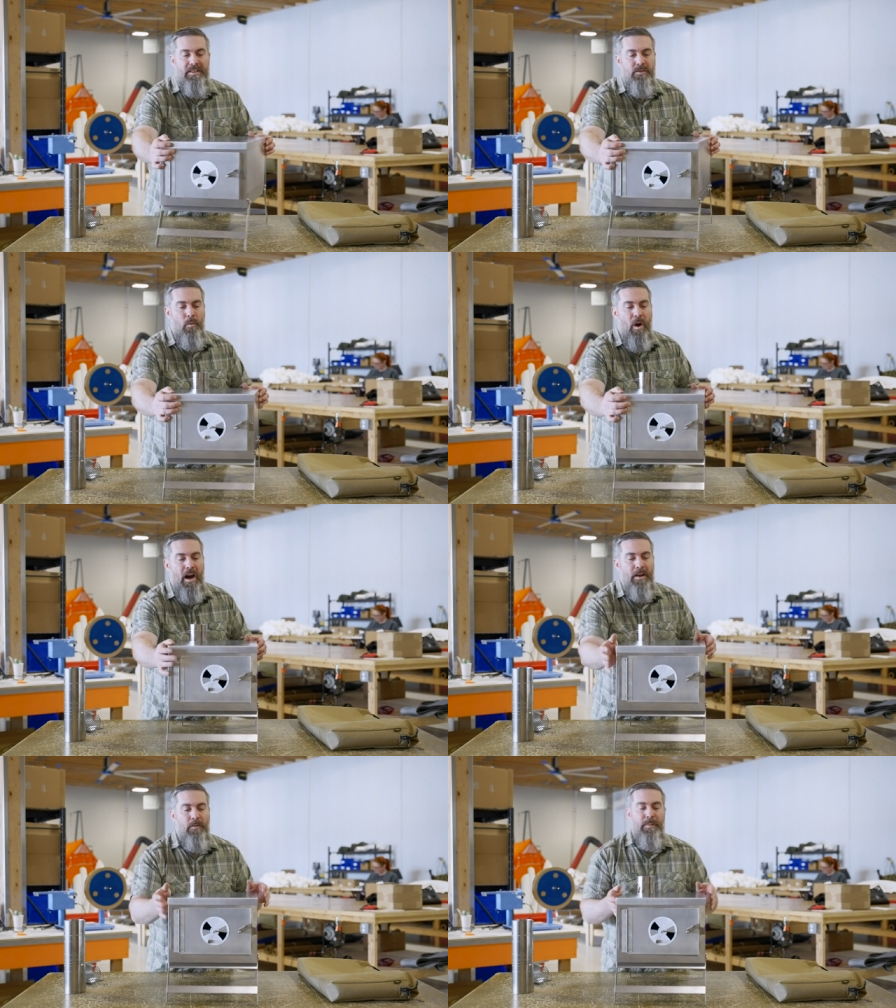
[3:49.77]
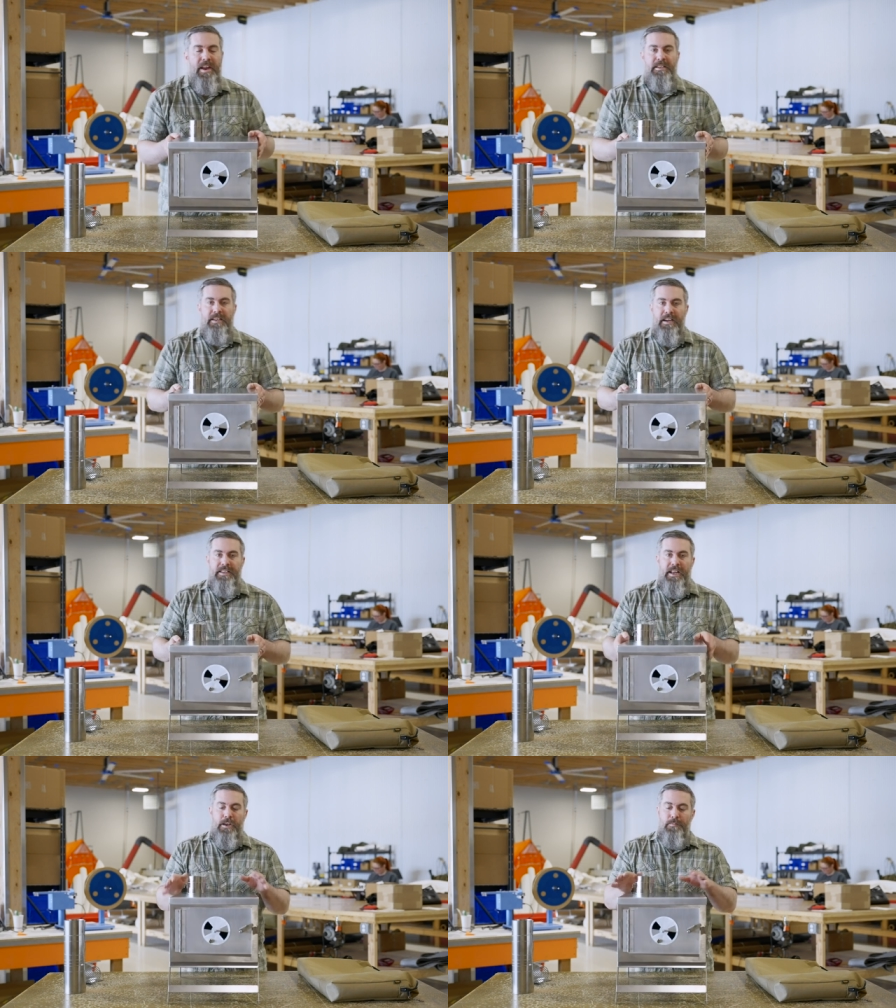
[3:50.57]
ask why we made a
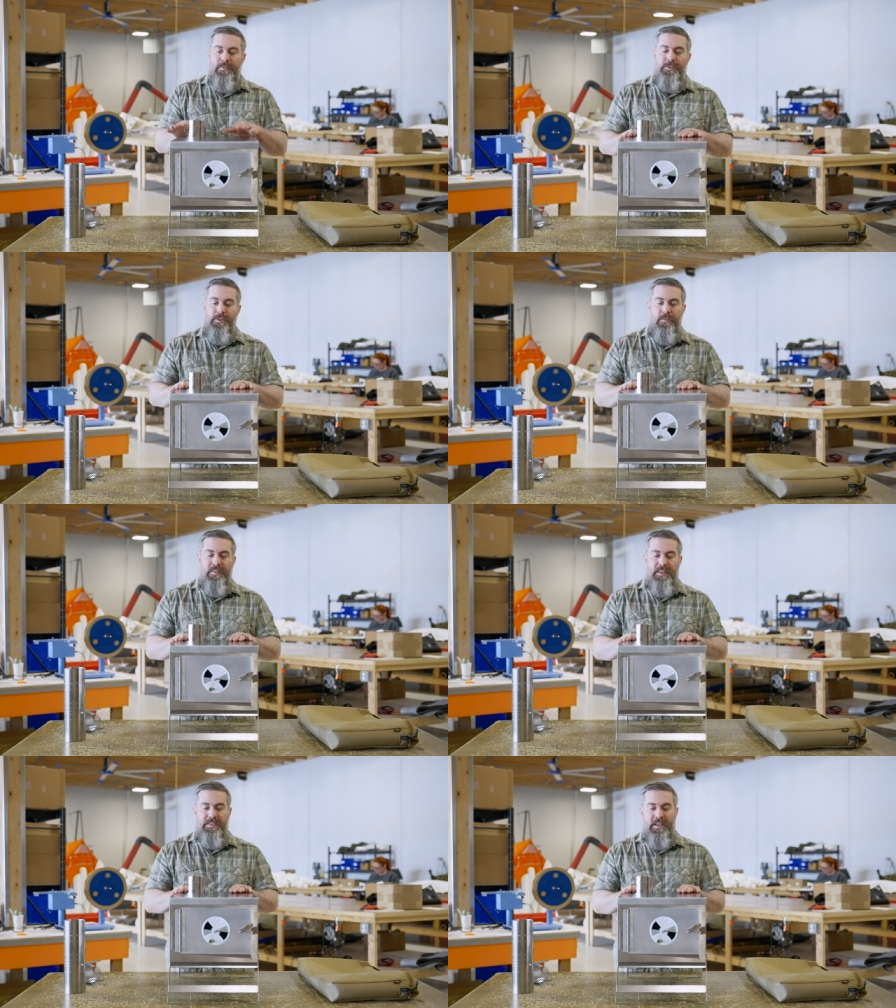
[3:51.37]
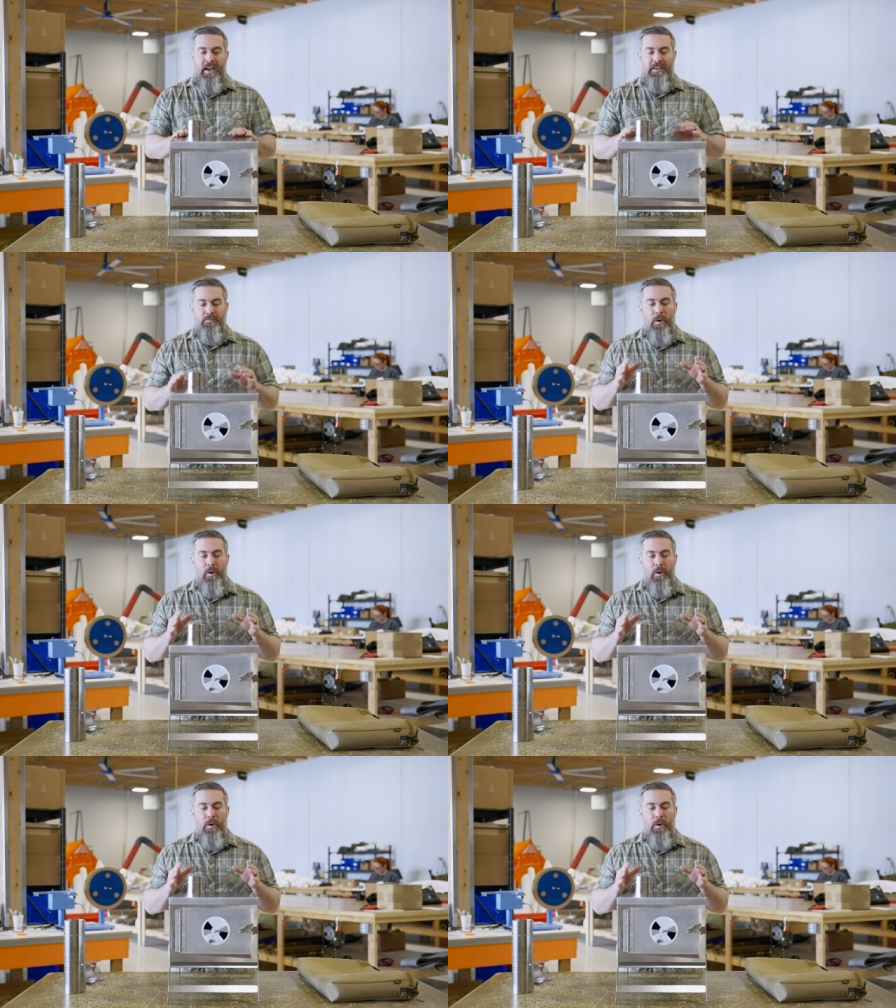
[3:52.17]
titanium stove this size.